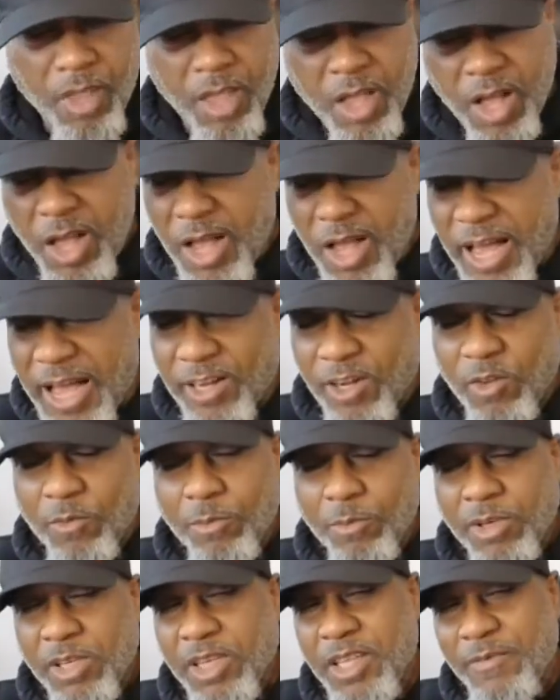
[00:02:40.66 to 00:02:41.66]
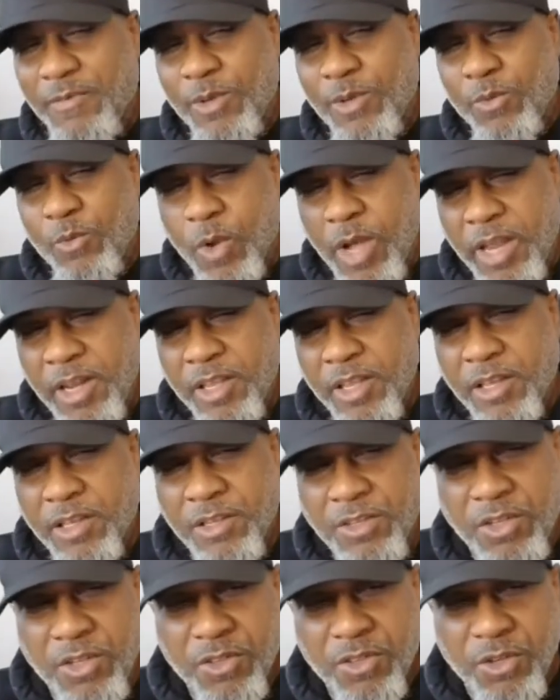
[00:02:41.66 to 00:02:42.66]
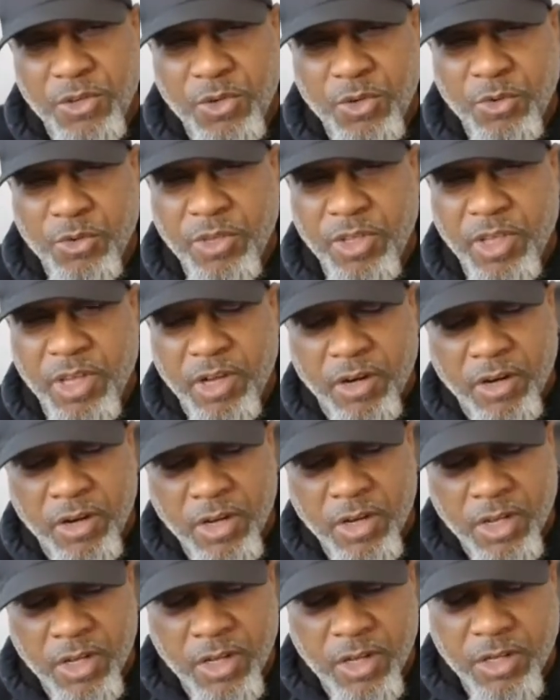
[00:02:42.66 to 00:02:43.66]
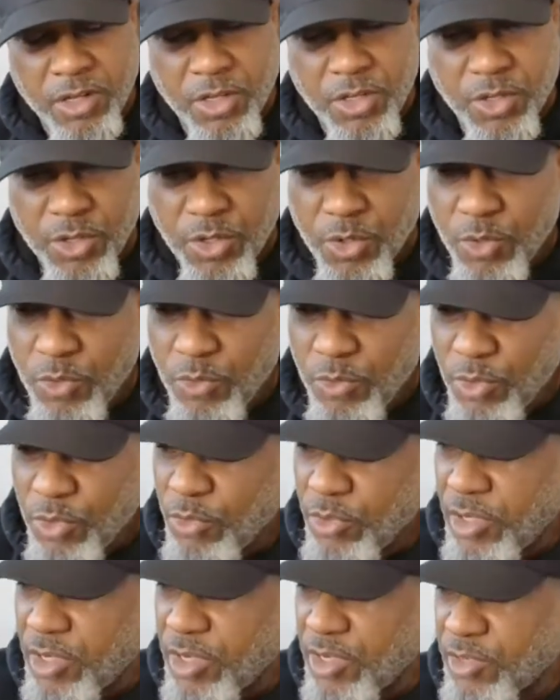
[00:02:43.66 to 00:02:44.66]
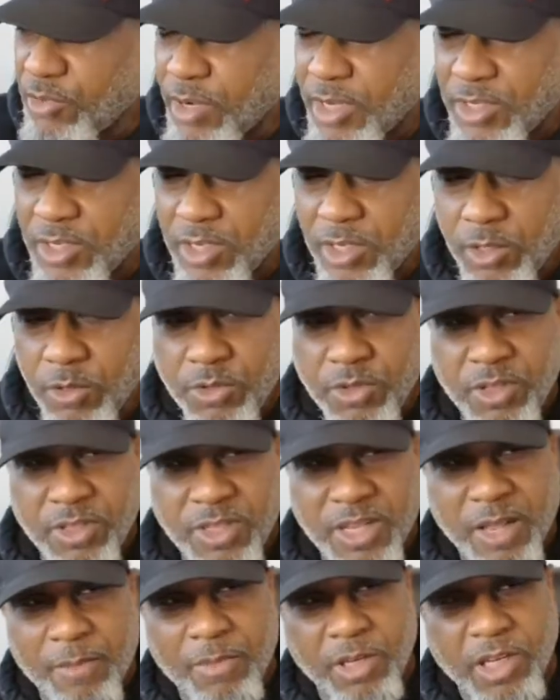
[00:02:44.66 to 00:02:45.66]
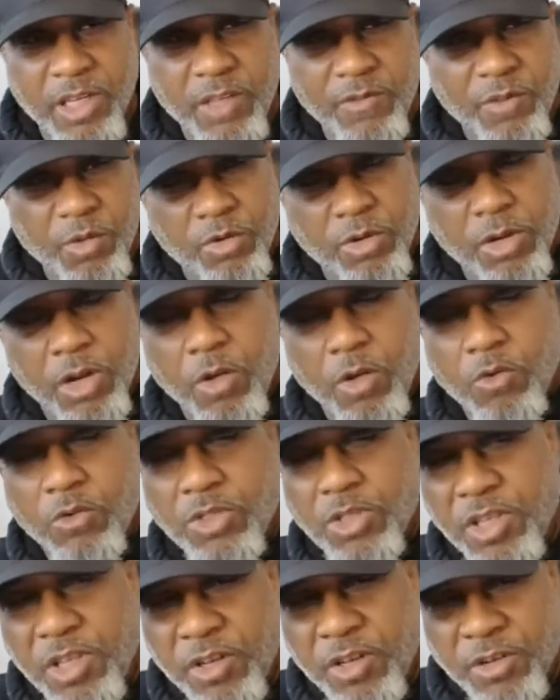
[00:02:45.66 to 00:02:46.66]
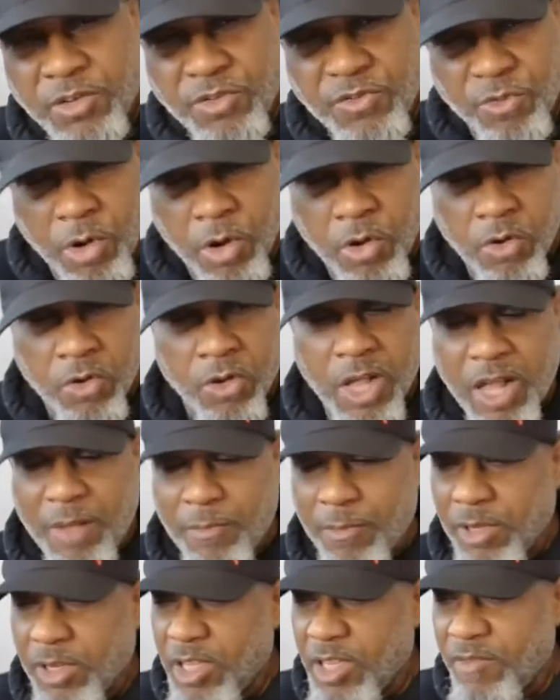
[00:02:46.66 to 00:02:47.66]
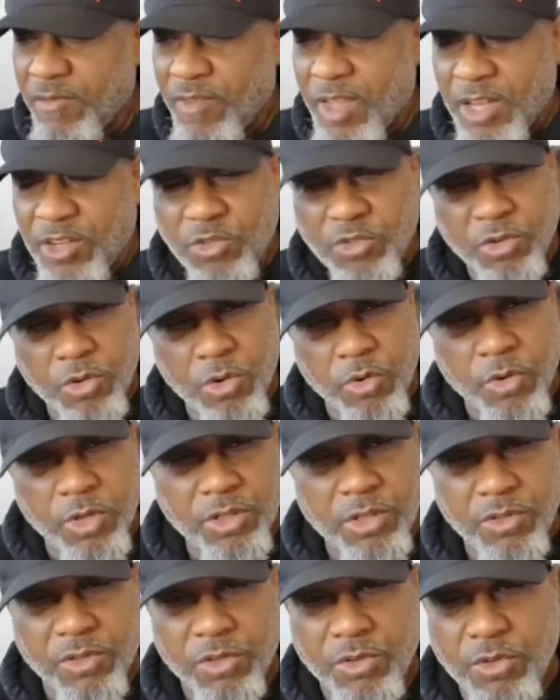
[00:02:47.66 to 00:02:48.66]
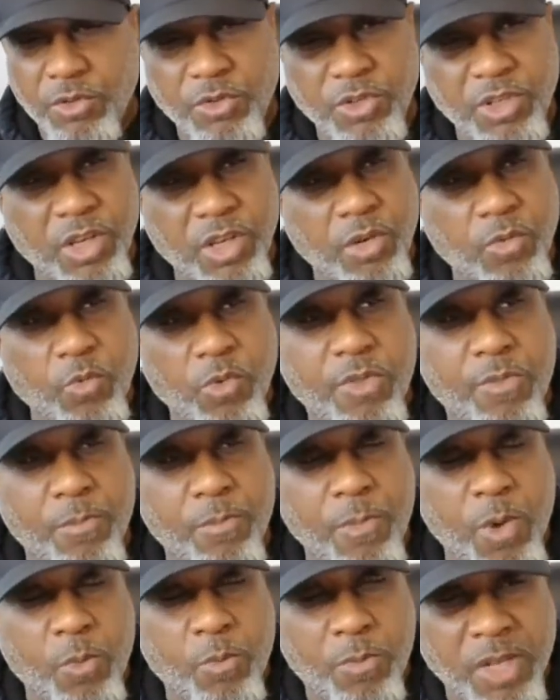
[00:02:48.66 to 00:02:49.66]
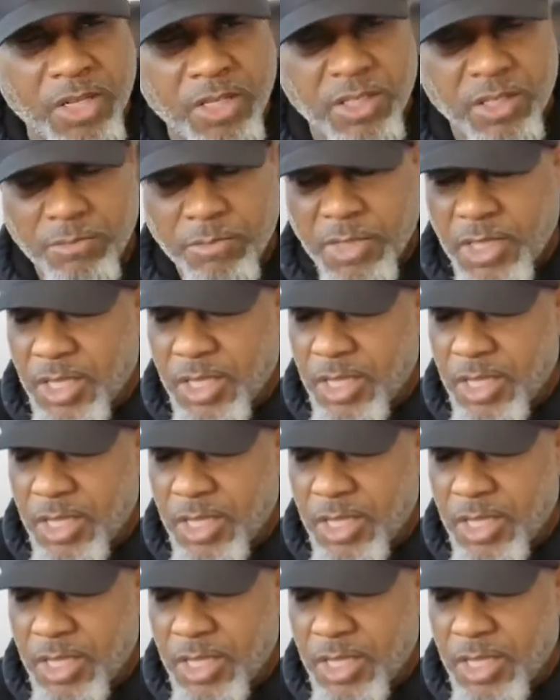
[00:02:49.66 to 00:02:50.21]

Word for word: Uh, I don't believe in waiting until the new year to do New Year's resolutions. I believe you close a year strong. I believe that you go into the new year with momentum.